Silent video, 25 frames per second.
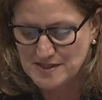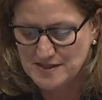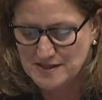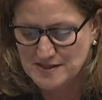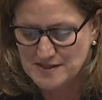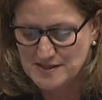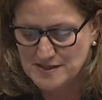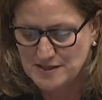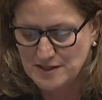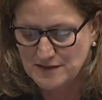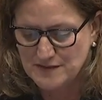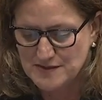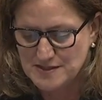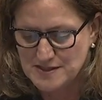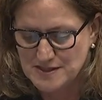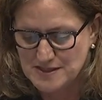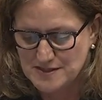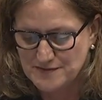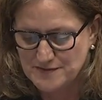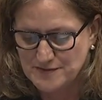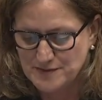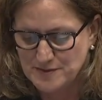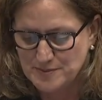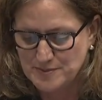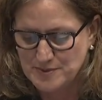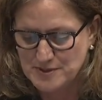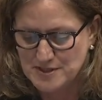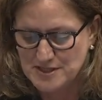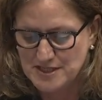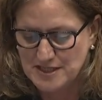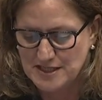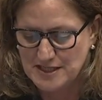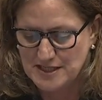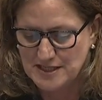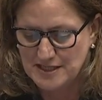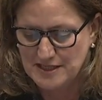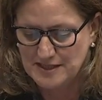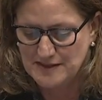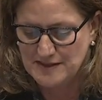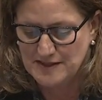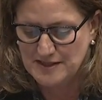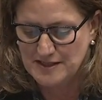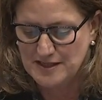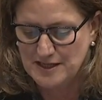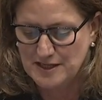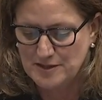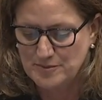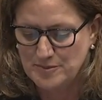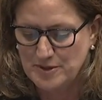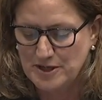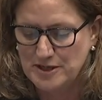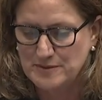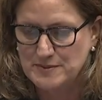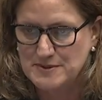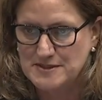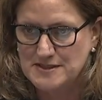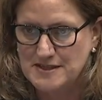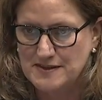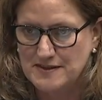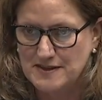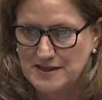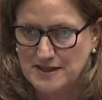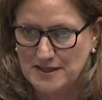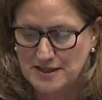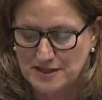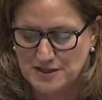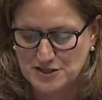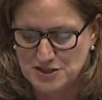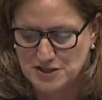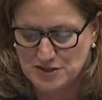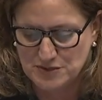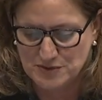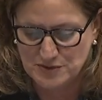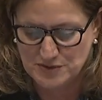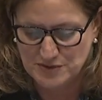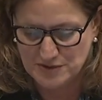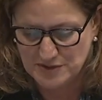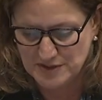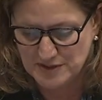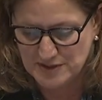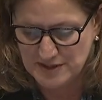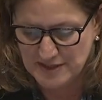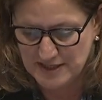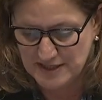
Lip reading: the services for particularly the young babies and the young children